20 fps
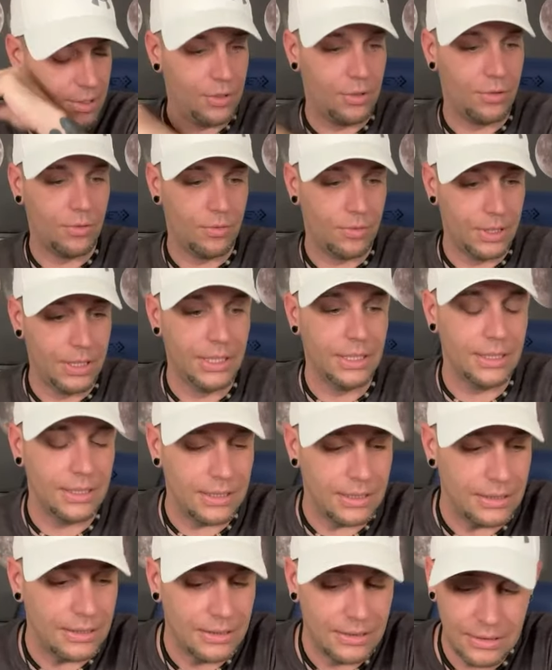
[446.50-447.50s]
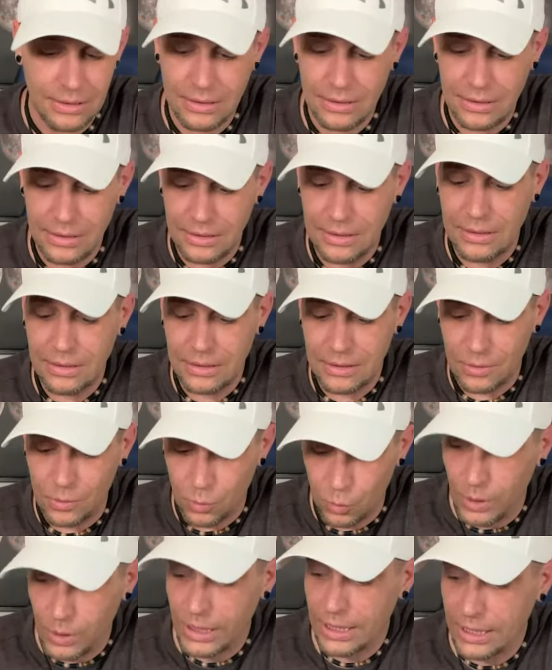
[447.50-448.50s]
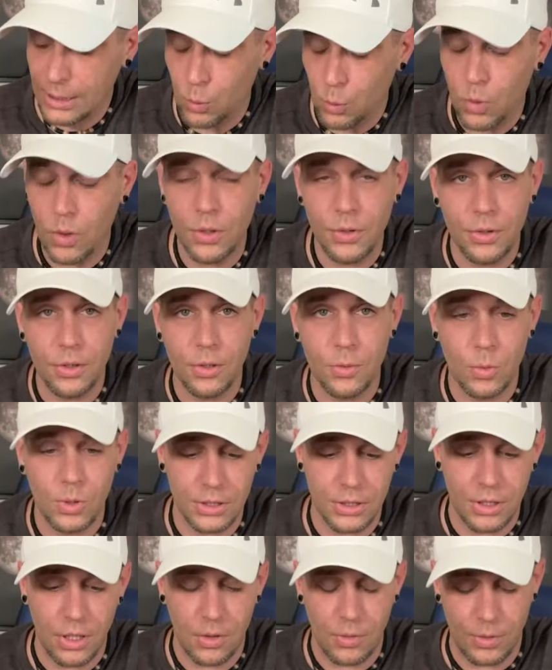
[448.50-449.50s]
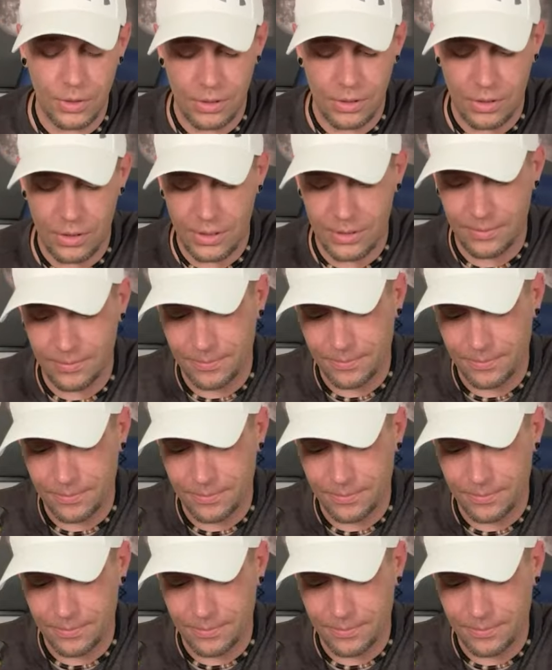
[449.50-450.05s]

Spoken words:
you're really, really wondering what's going on.